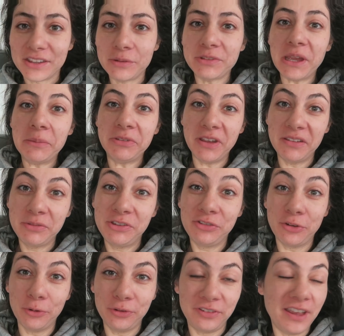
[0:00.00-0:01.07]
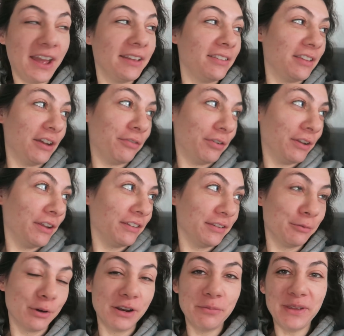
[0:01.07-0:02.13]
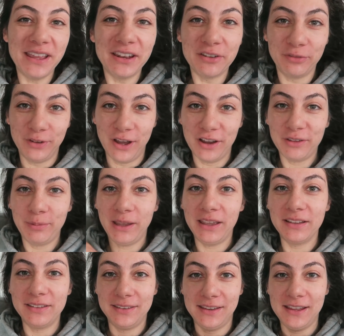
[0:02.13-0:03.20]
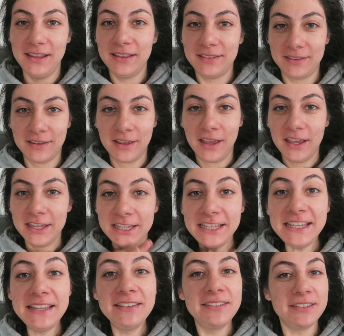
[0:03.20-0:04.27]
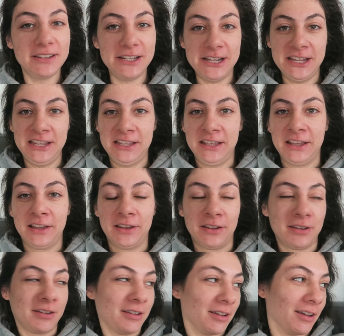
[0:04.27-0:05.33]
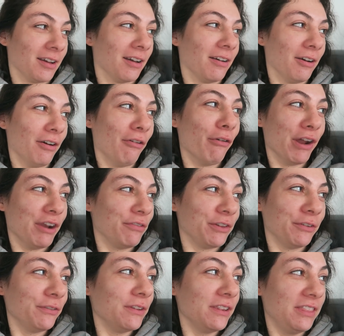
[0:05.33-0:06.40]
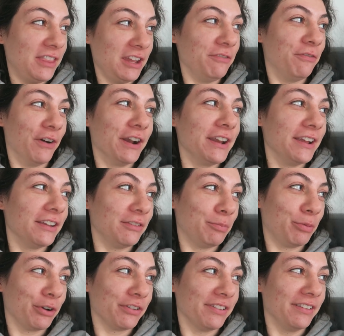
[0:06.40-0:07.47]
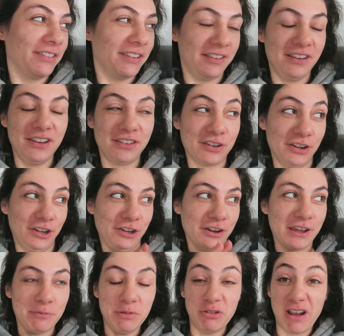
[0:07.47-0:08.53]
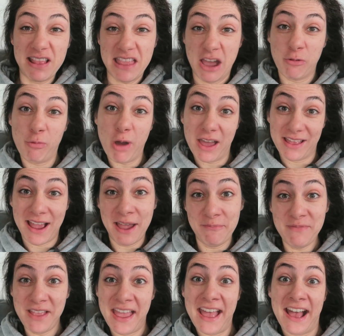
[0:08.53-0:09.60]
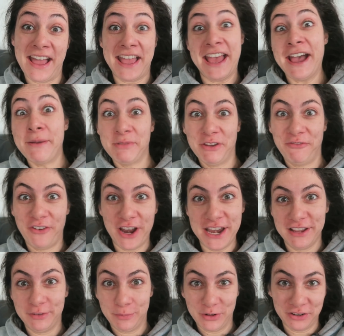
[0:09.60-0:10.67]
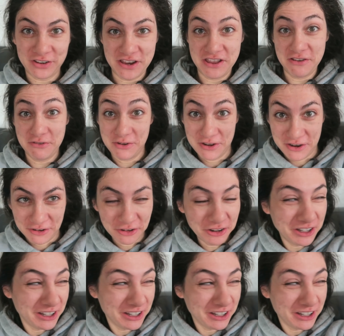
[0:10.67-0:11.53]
sometimes I'm so sad Stefan doesn't want to be in the vlogs because he is easily one of the, the funniest persons and he's gonna look at me right now what i'm the, i am the funniest person you know